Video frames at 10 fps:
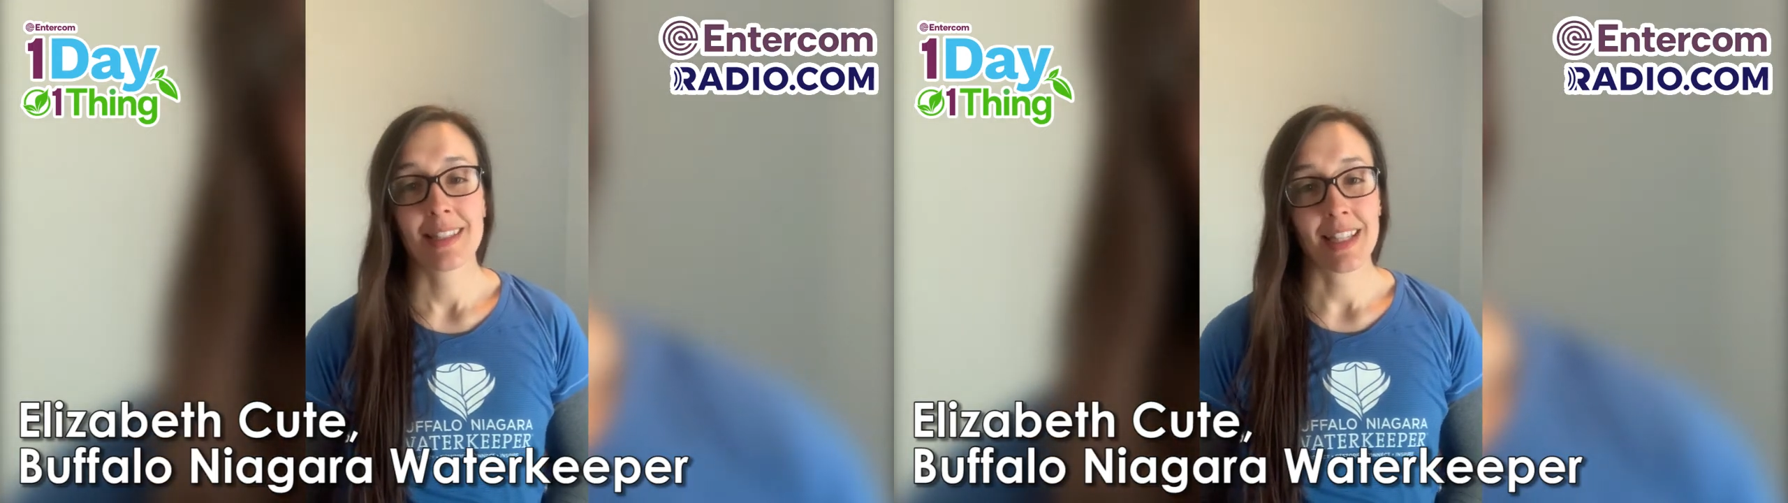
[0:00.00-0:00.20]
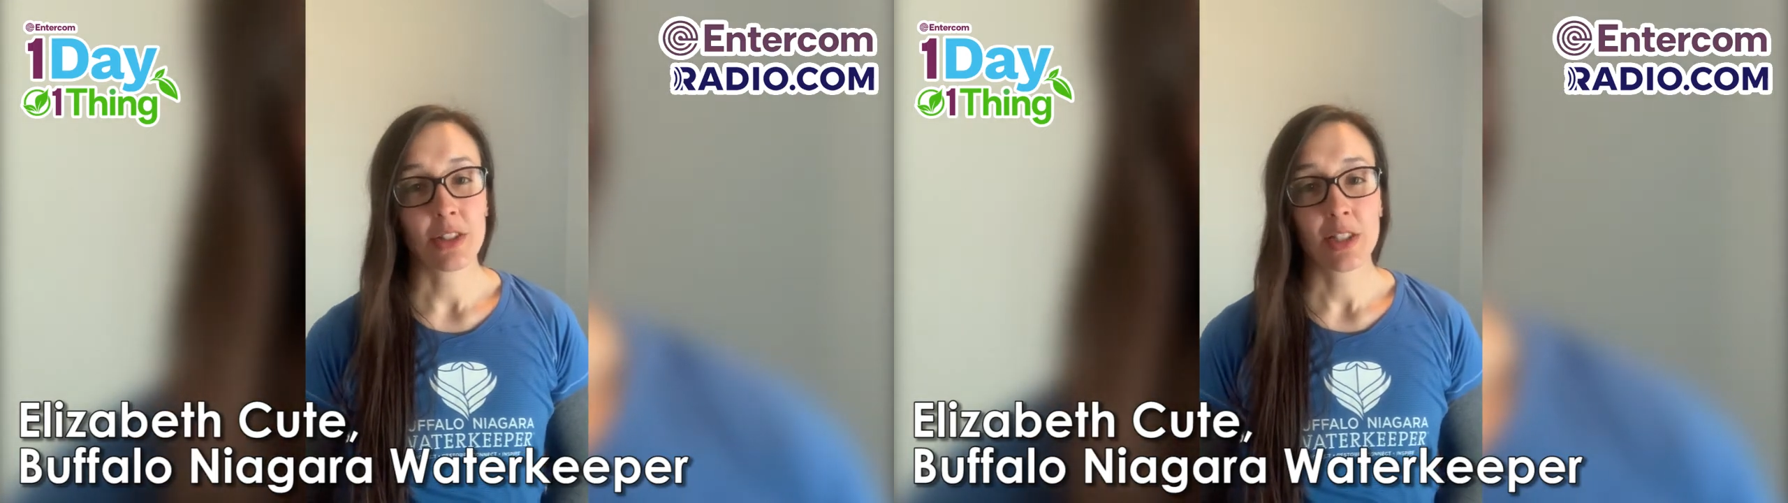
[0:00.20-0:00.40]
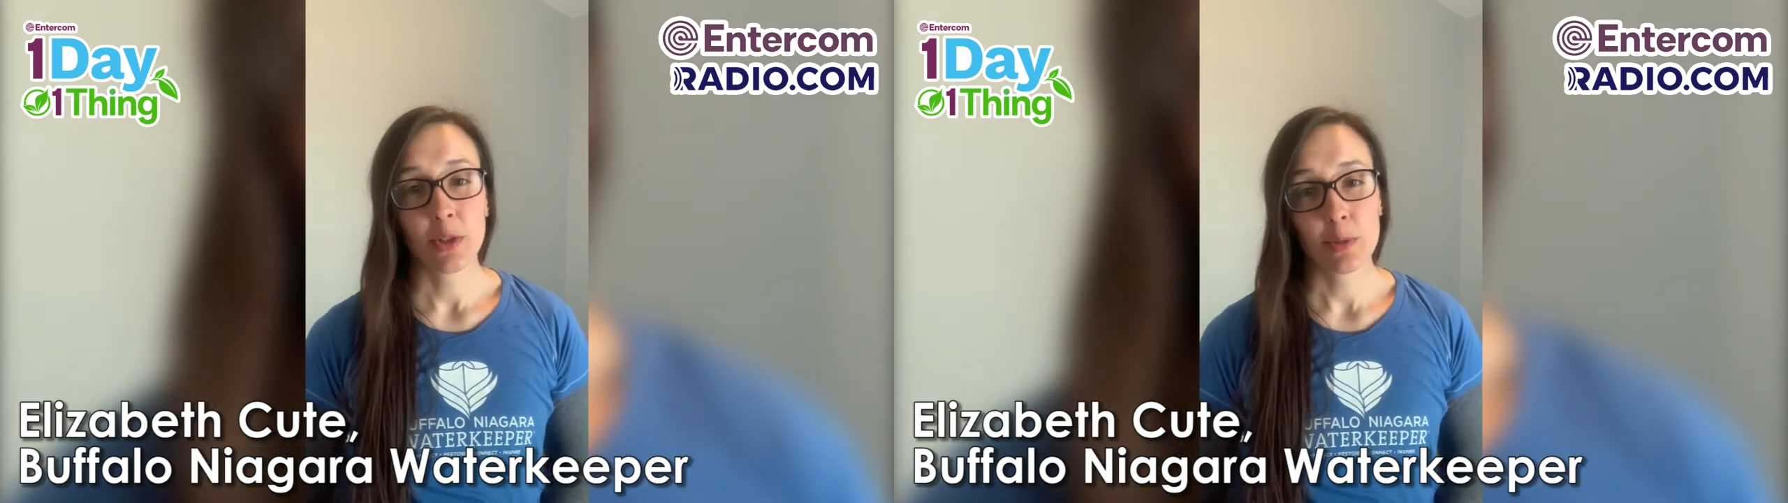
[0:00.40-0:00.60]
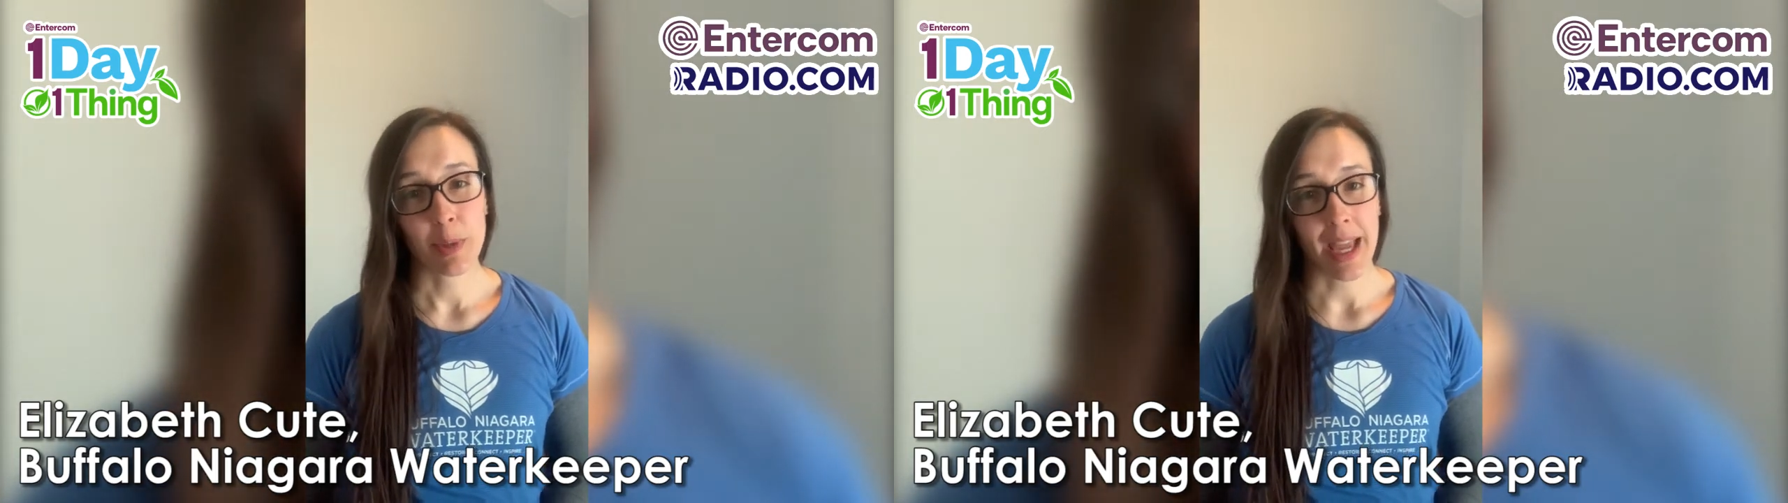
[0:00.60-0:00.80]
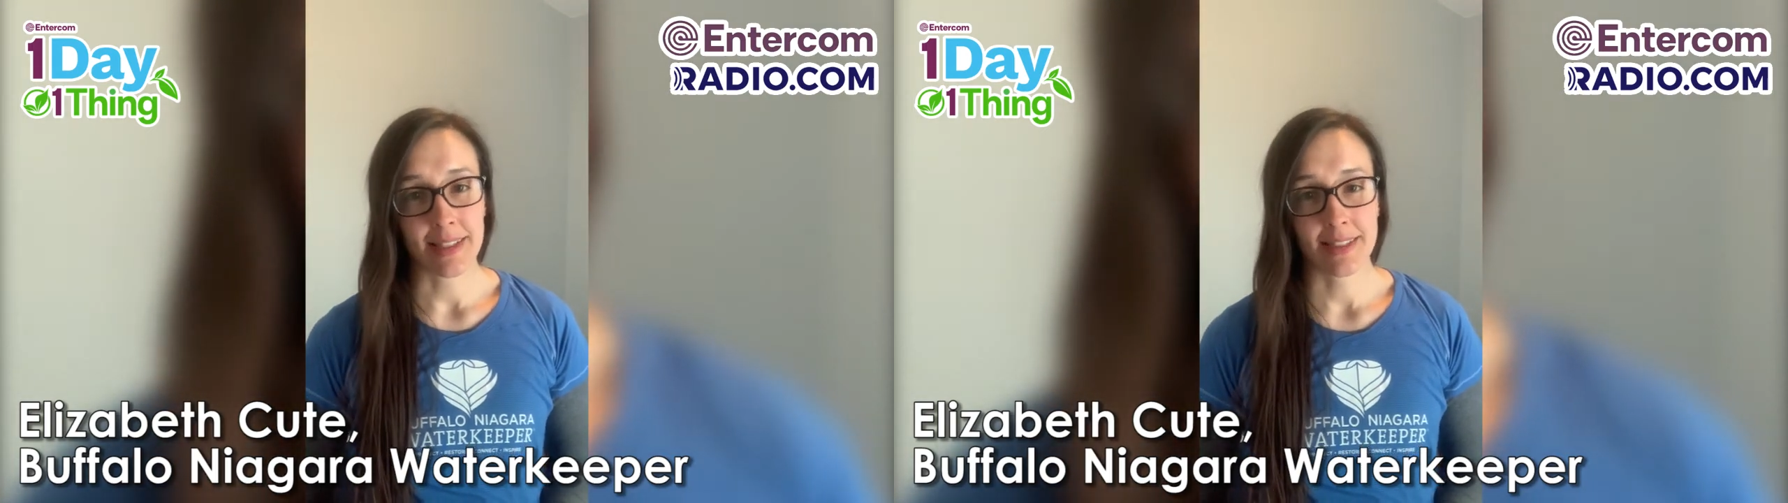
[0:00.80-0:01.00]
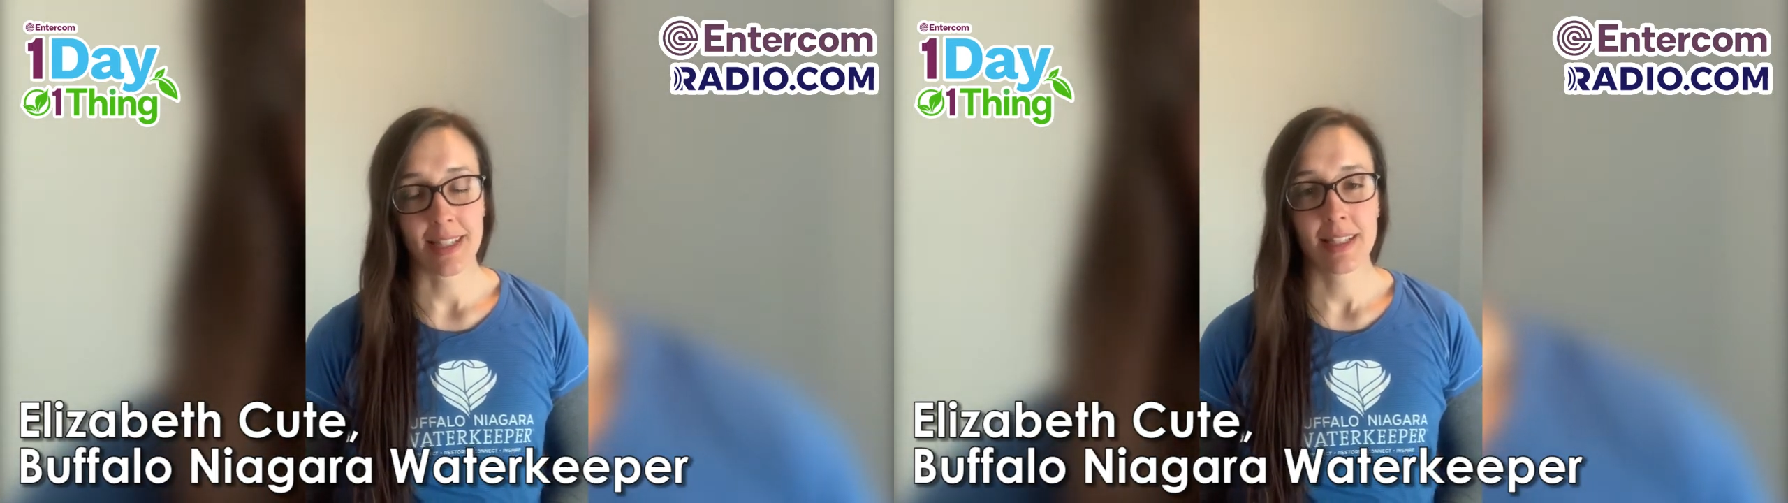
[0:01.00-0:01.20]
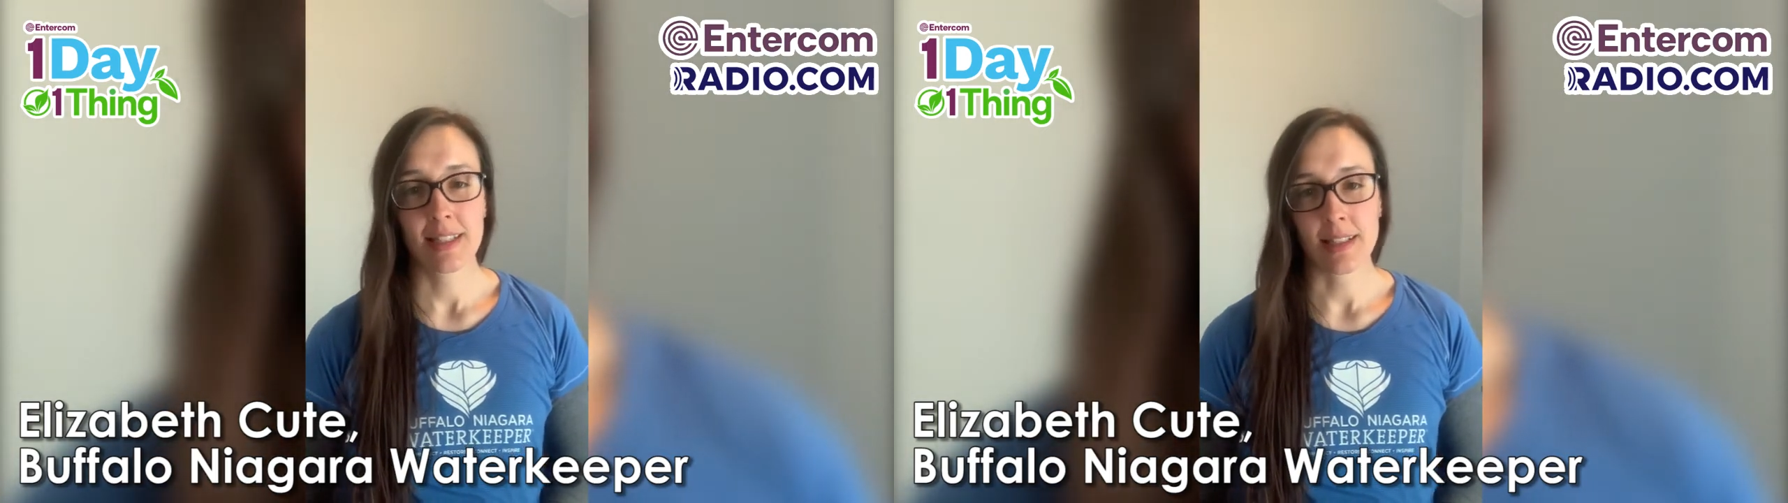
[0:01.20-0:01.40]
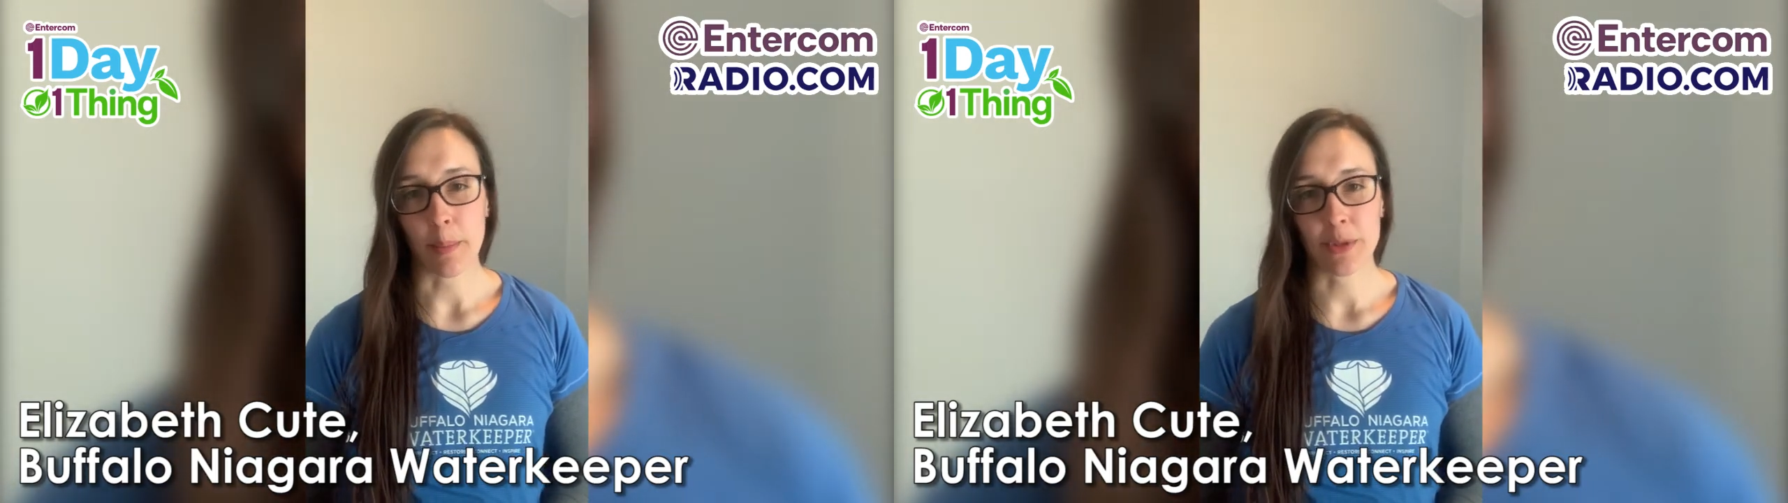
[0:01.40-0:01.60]
single-use plastic
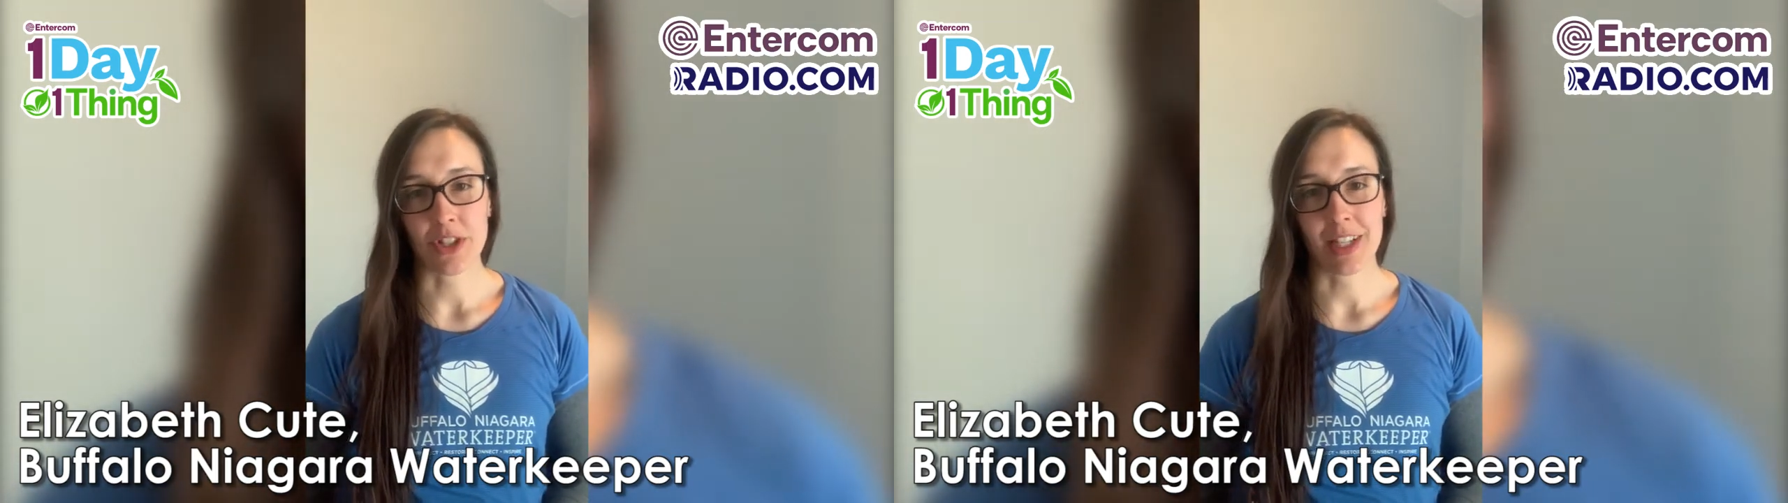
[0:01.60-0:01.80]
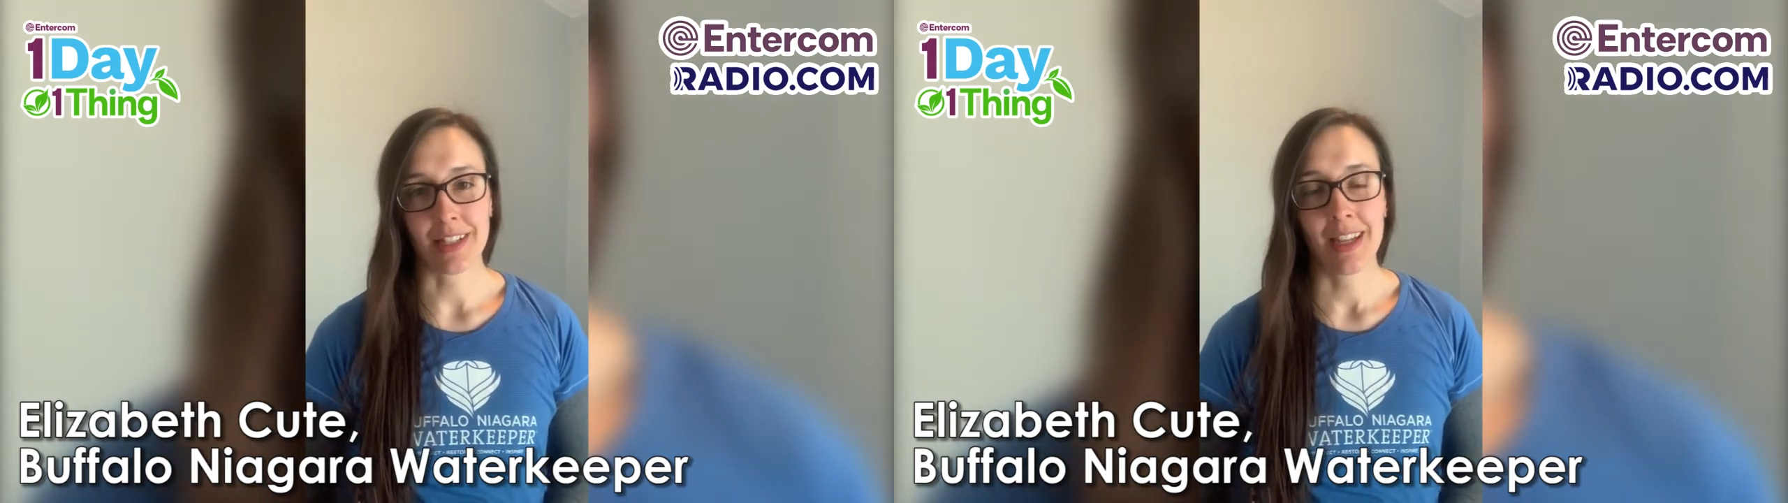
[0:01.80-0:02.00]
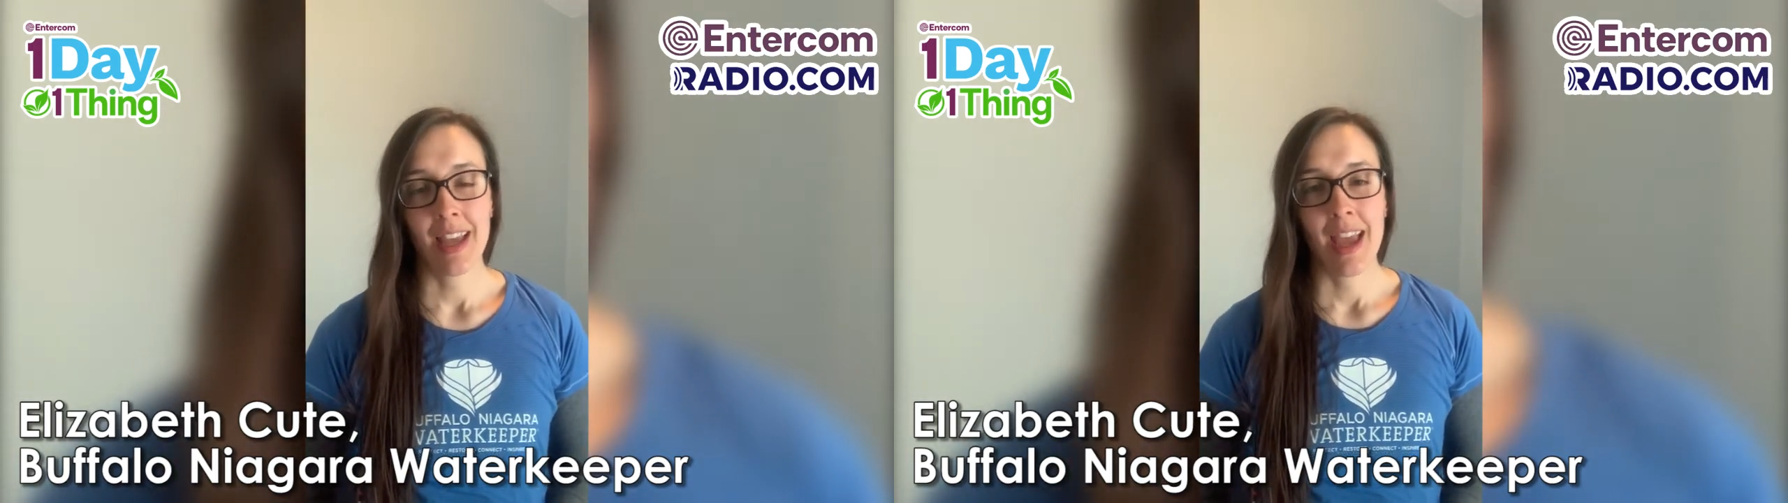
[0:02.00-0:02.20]
consumption,